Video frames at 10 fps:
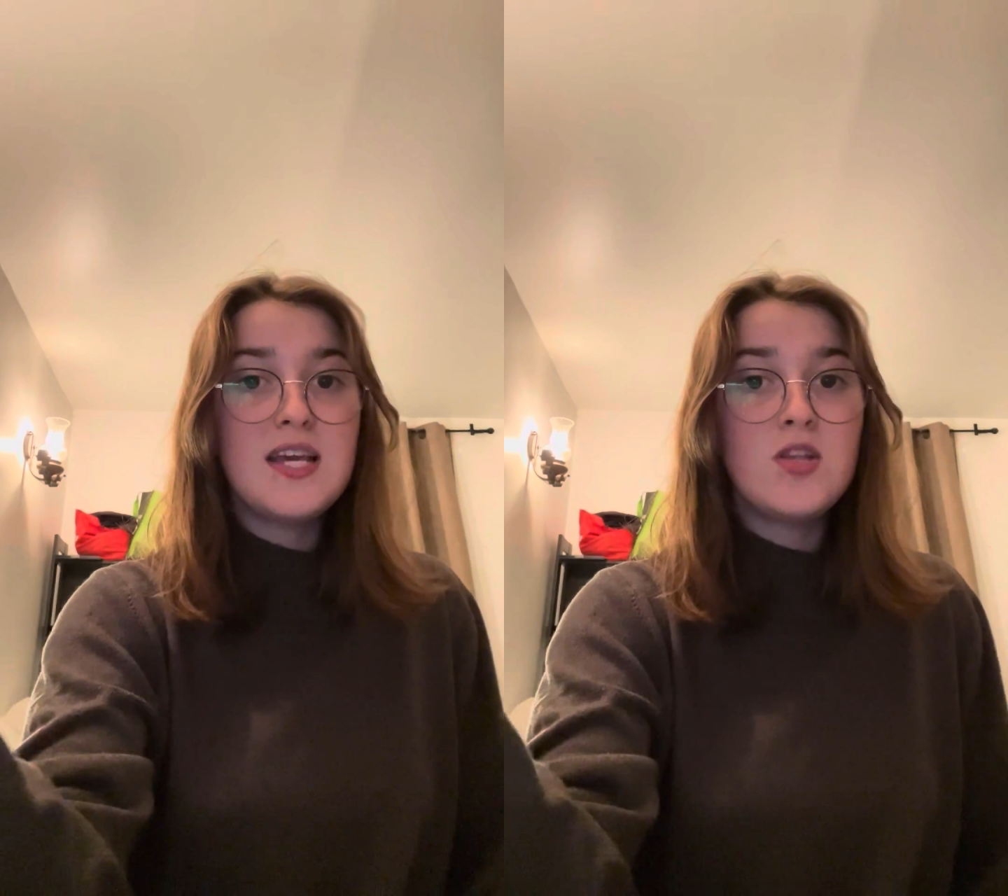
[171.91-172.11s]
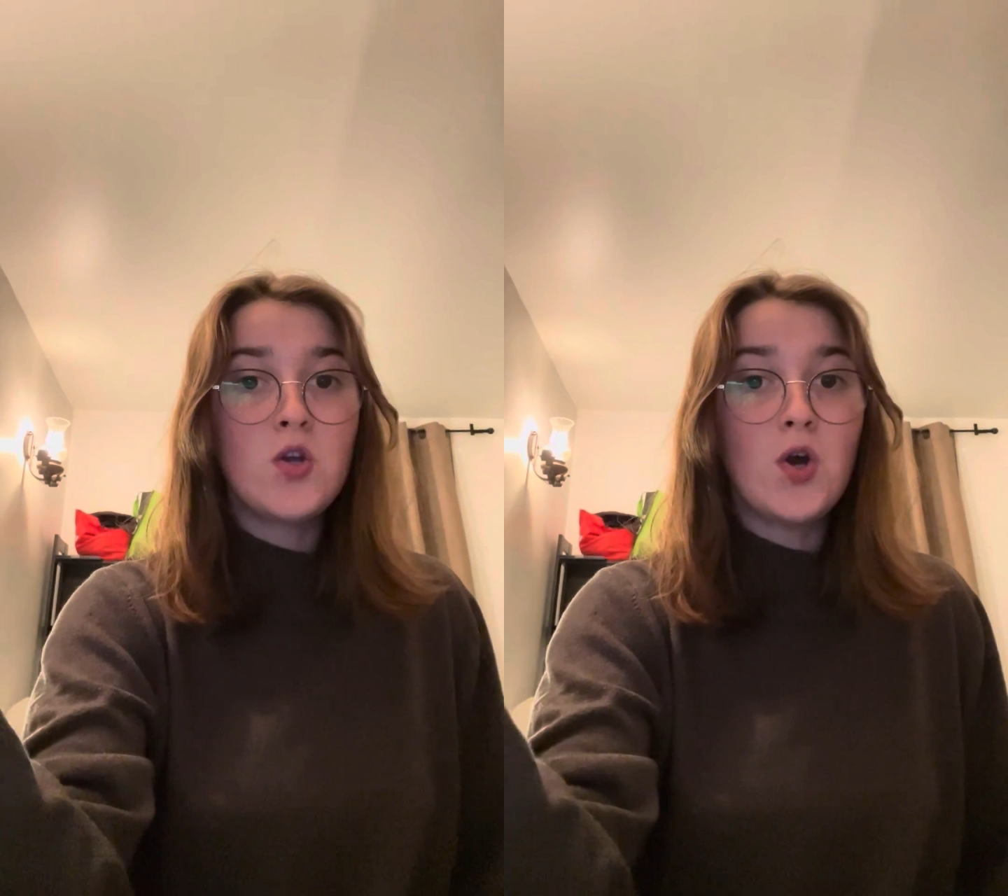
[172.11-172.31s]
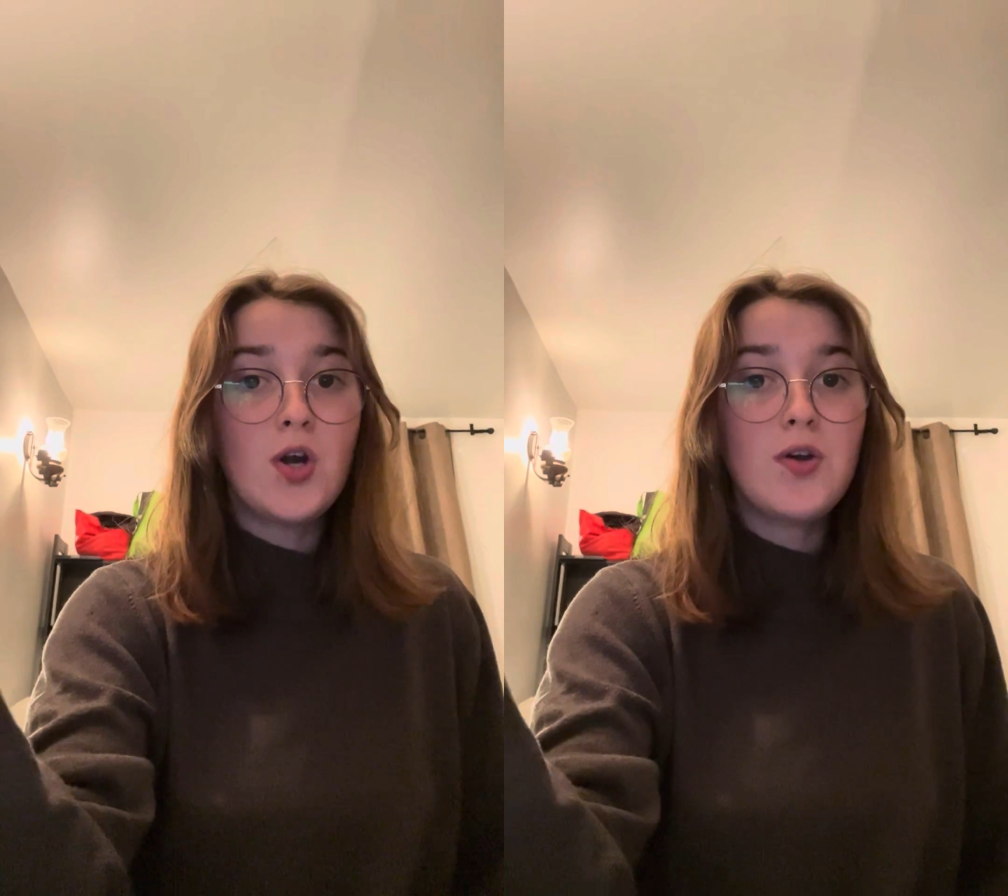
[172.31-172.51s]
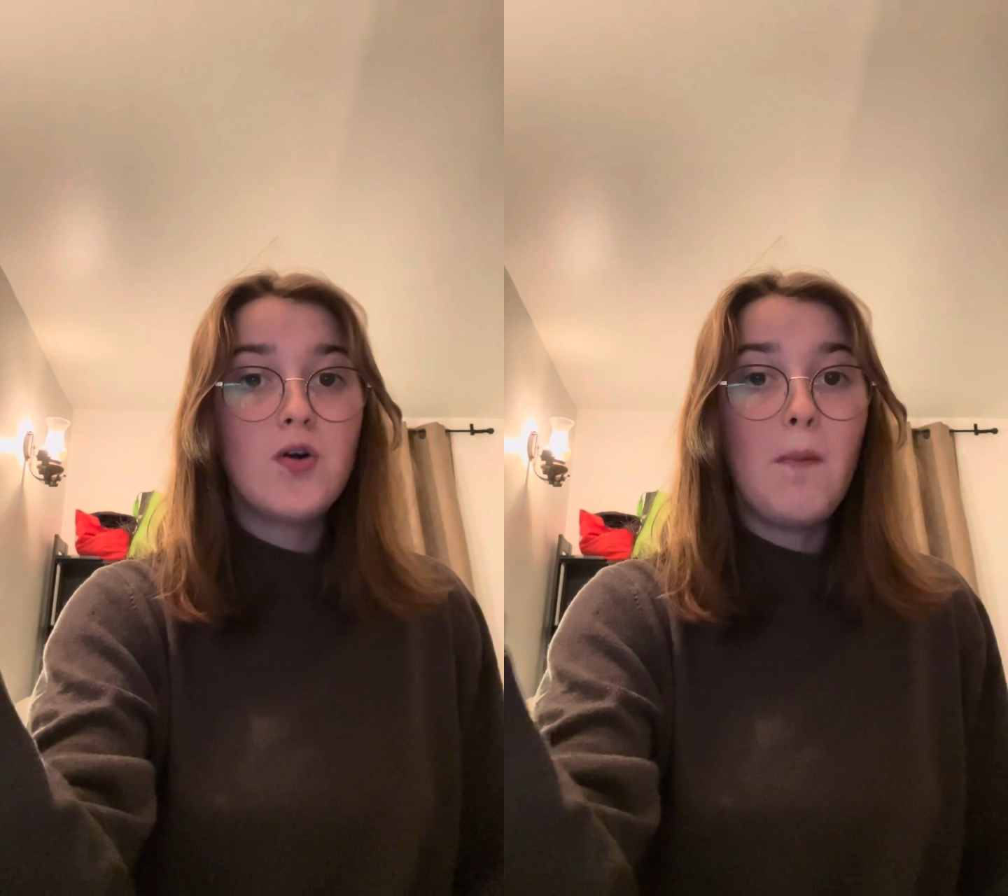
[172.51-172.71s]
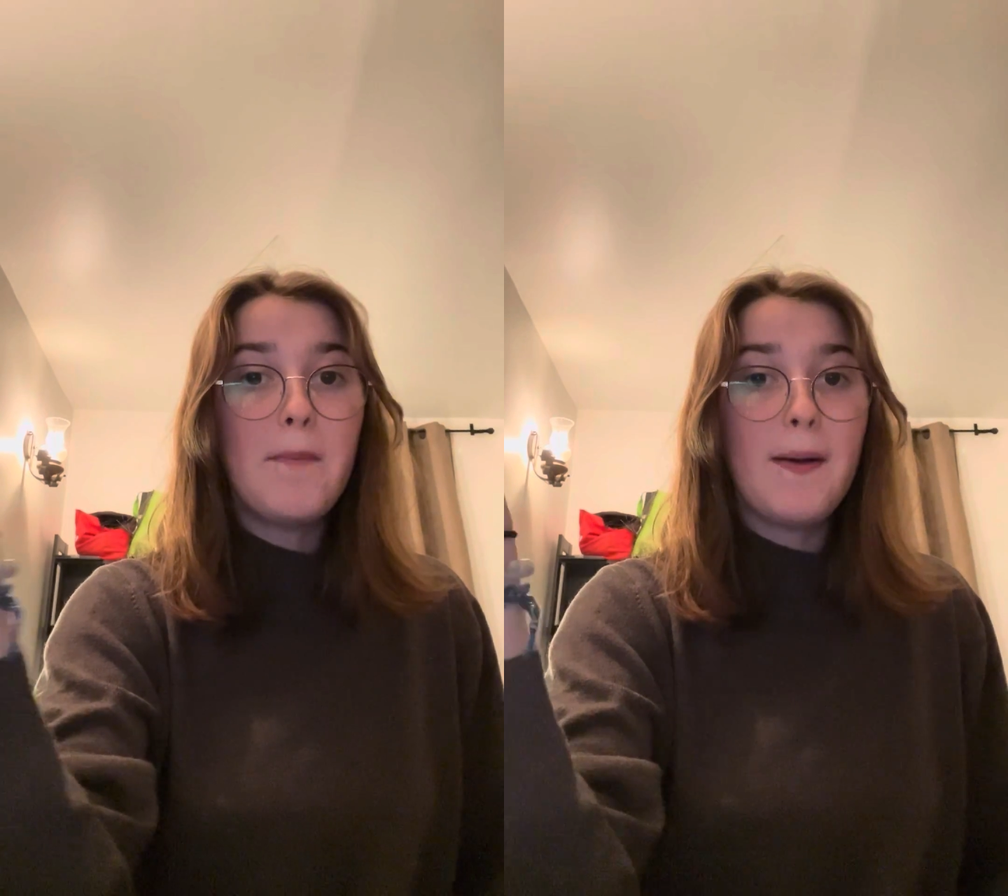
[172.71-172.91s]
in an
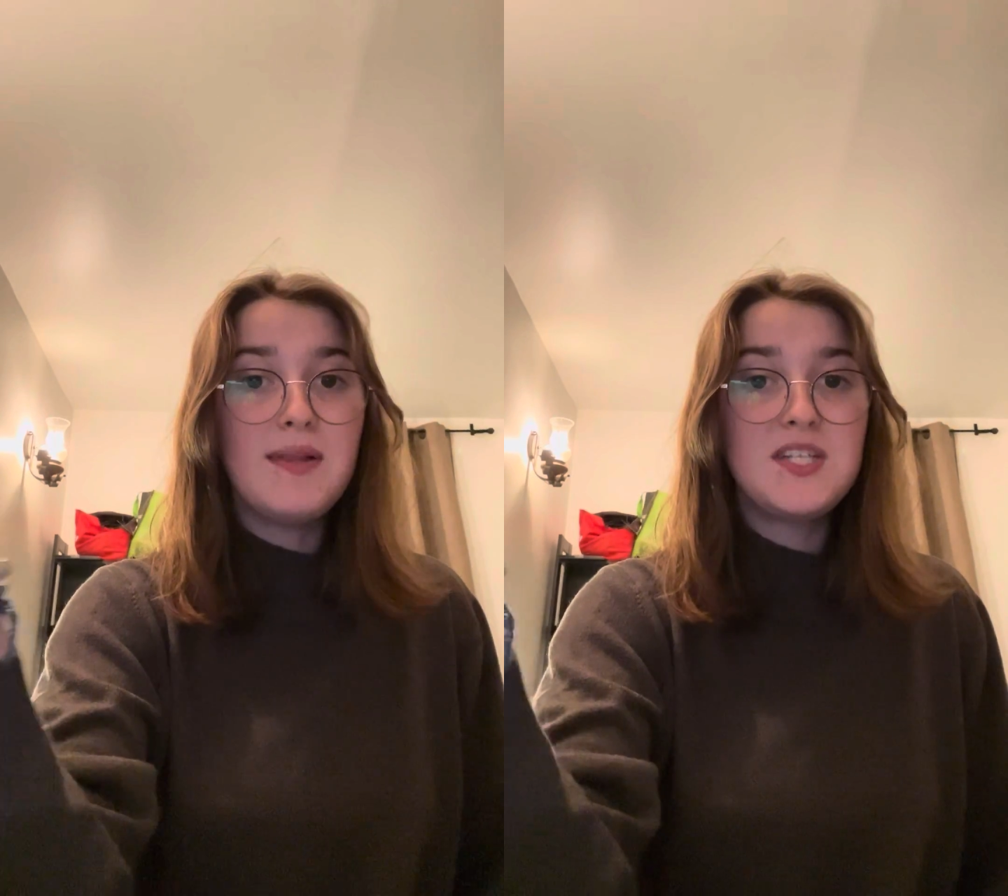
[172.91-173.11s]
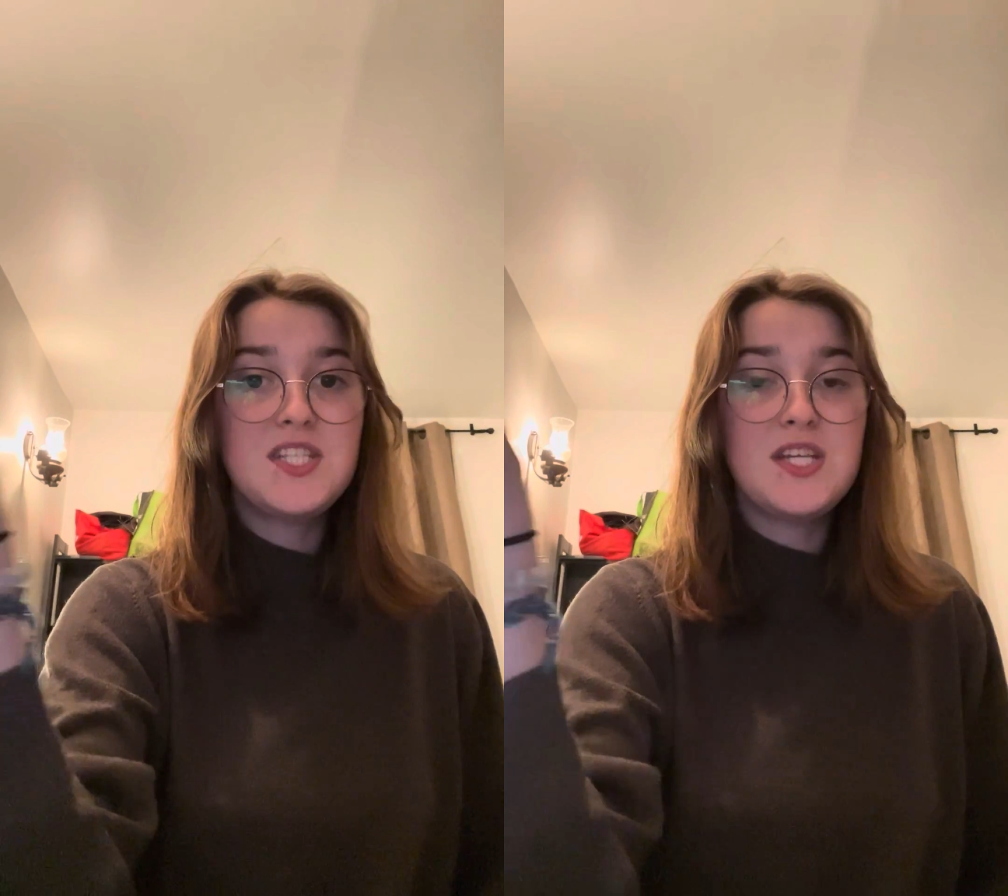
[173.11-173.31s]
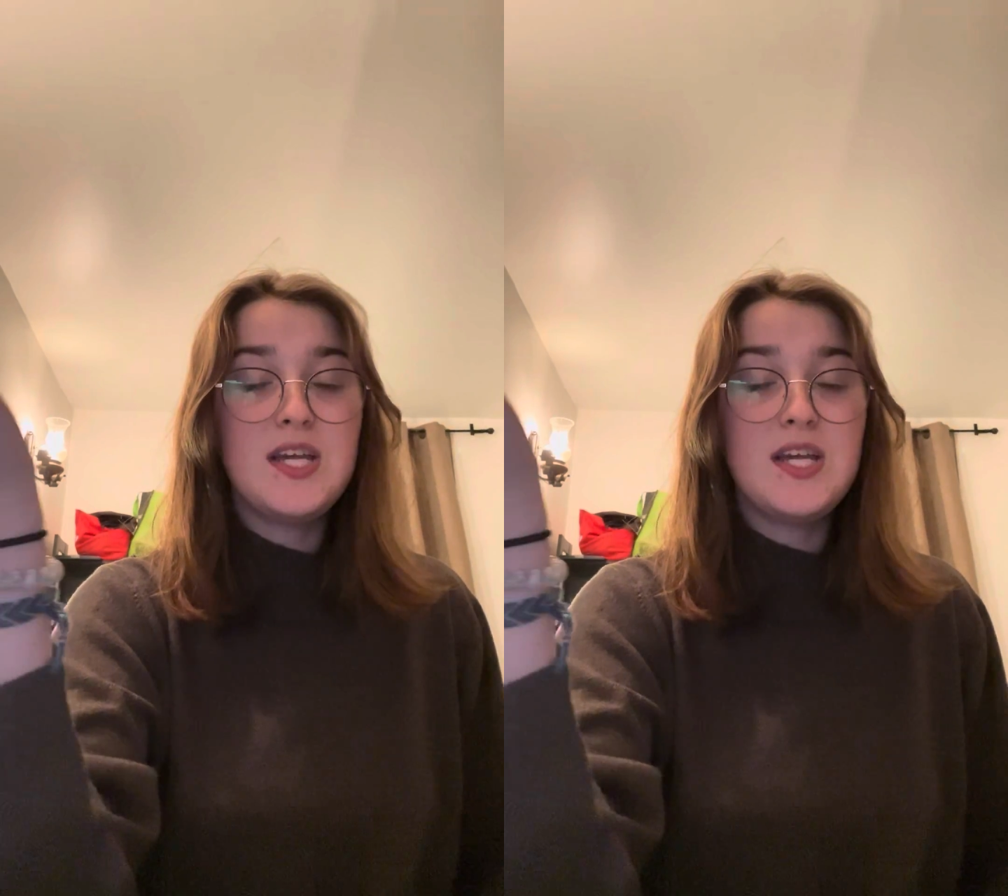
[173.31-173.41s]
article published